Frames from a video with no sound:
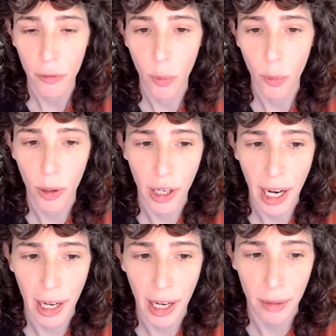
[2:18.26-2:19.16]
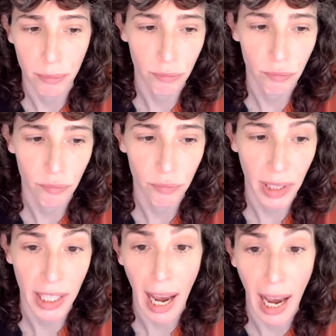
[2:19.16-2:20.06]
for about
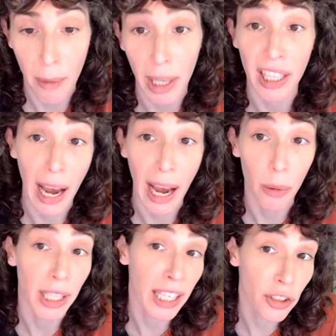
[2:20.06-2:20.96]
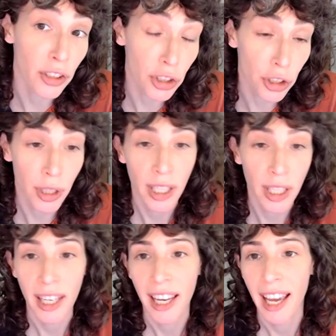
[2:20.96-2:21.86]
an hour each.
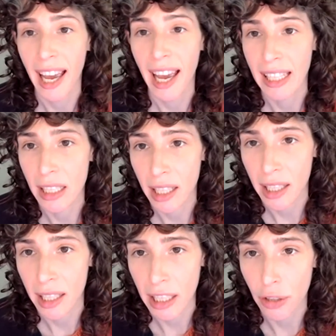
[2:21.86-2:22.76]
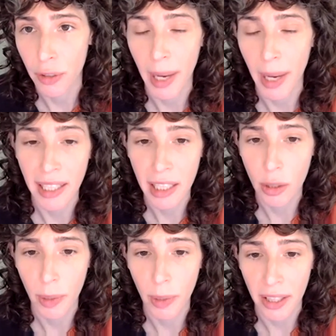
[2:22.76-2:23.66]
And the interview
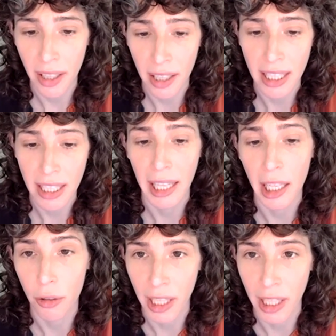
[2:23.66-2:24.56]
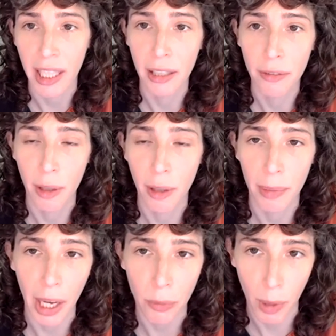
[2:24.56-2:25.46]
ended with a psychic reading from
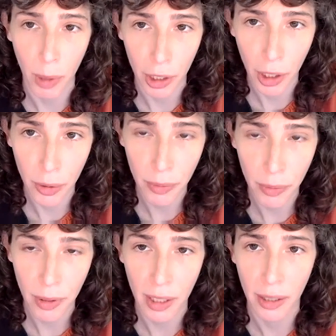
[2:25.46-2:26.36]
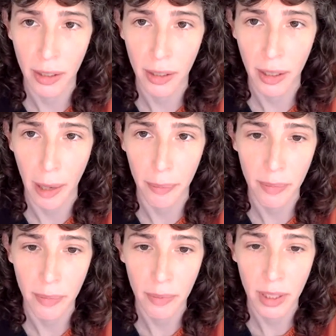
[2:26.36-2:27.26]
Count Marco, the
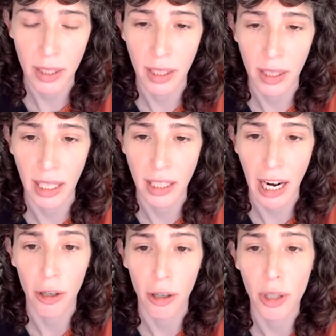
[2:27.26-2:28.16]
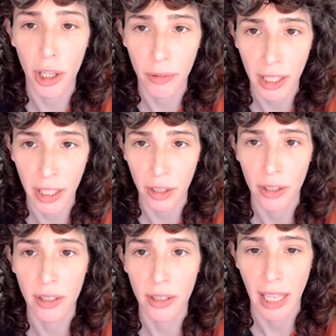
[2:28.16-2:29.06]
tarot card
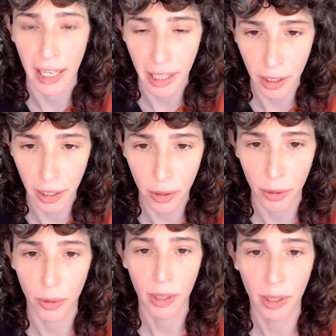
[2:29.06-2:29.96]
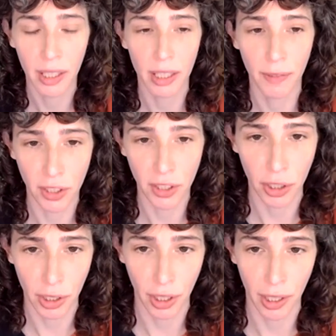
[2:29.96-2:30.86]
reader psychic who is
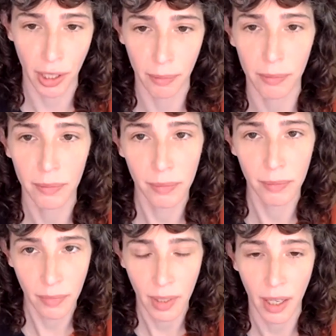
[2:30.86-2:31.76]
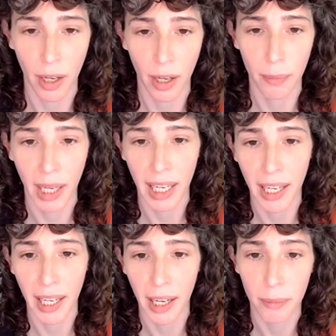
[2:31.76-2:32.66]
featured on
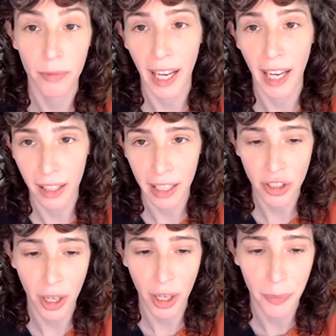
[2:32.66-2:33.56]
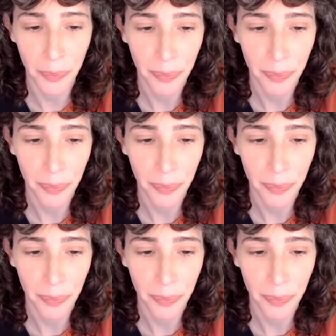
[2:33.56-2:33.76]
my reality show.